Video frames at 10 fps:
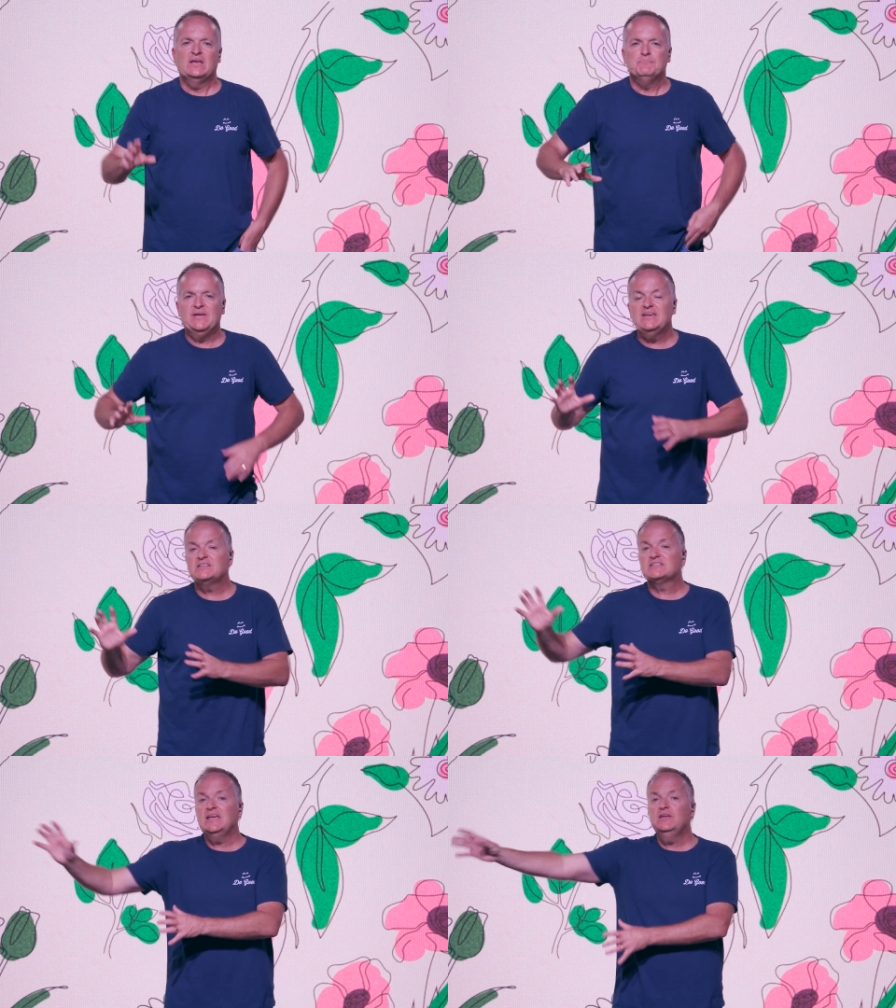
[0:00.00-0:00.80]
Being
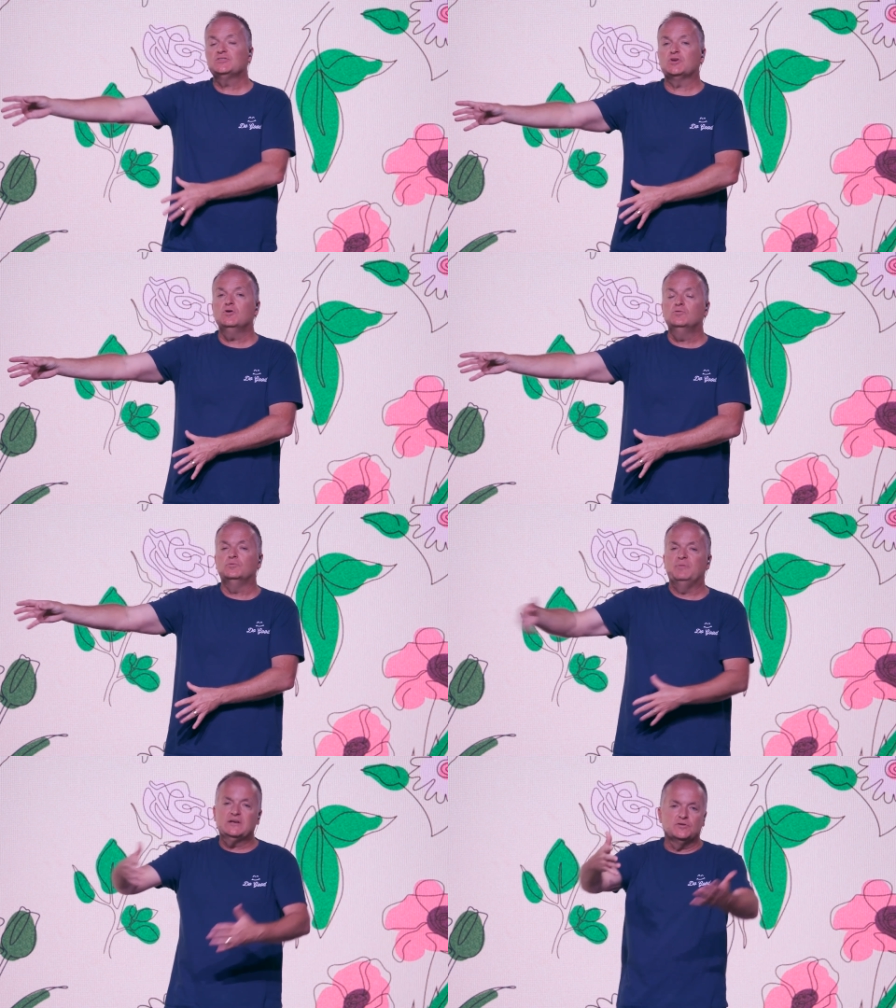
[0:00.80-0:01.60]
seen is cool.
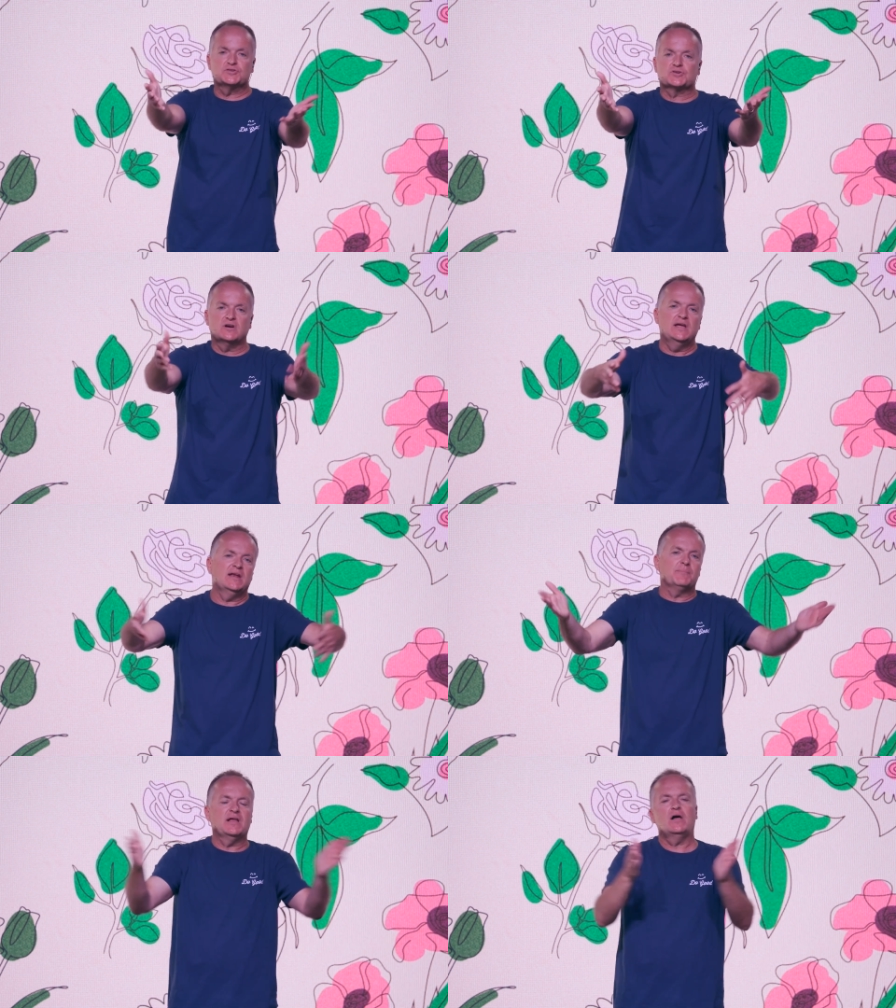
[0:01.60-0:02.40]
Being on the screen,
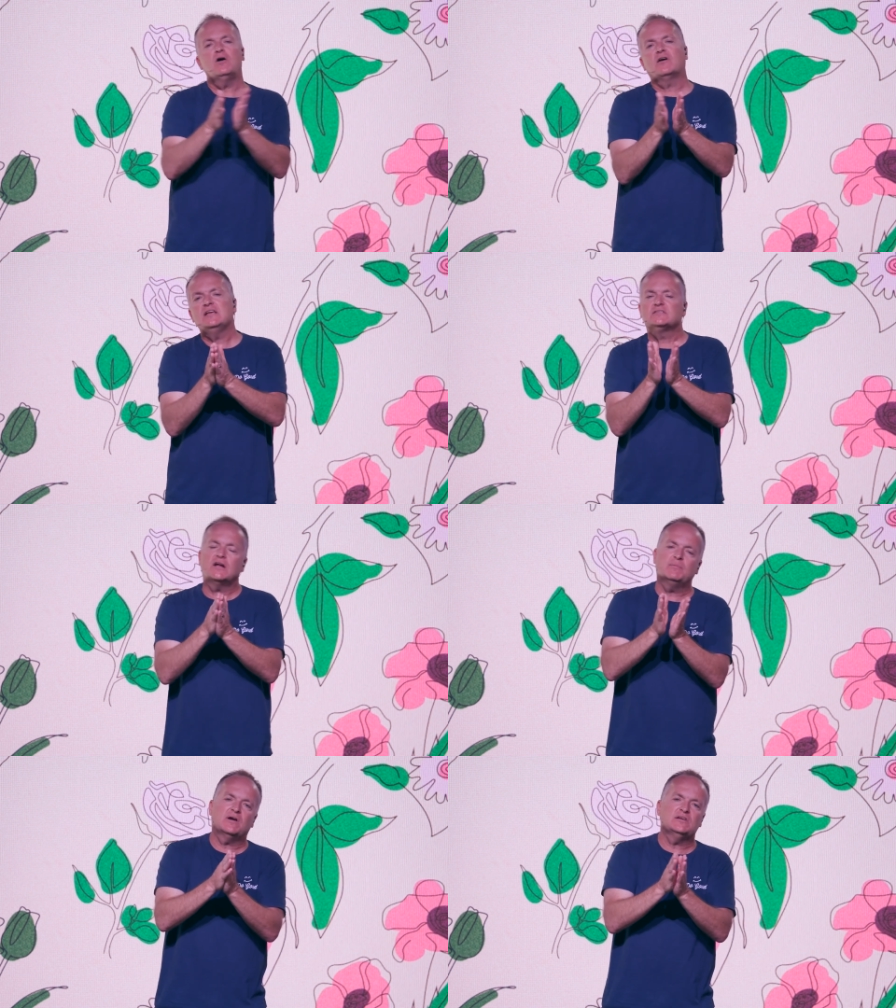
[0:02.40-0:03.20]
everybody, oh, great
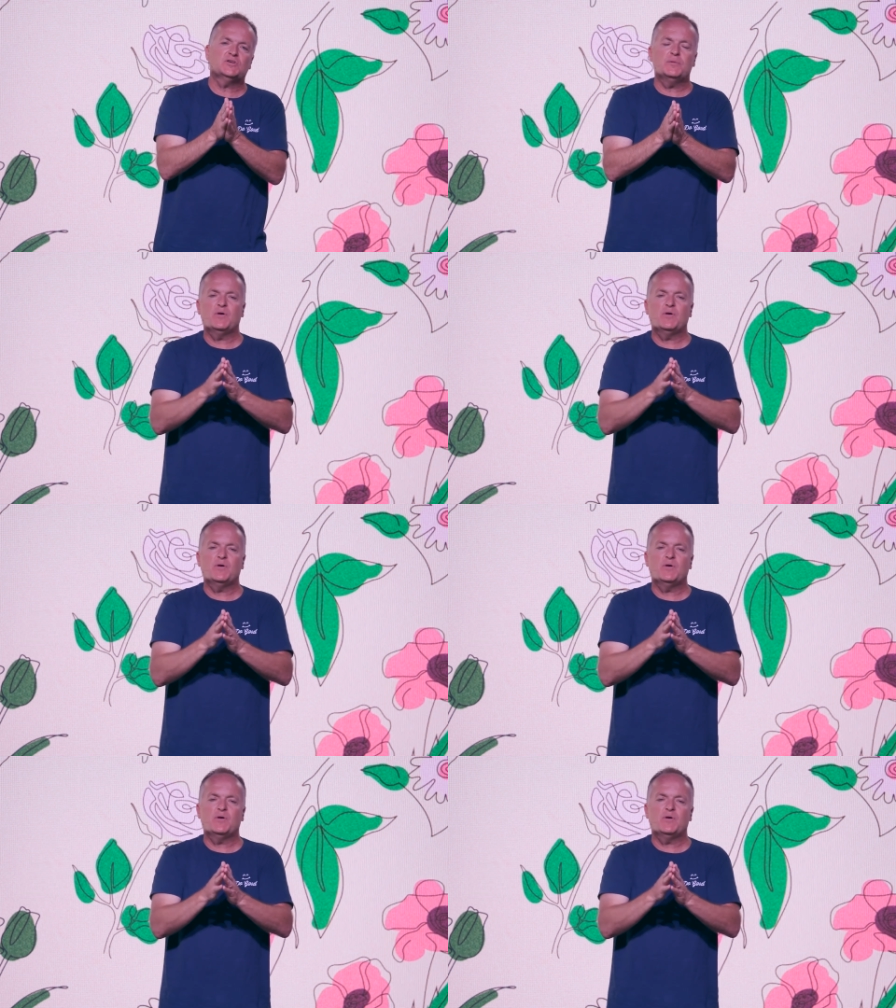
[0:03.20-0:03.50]
sermon, great sermon.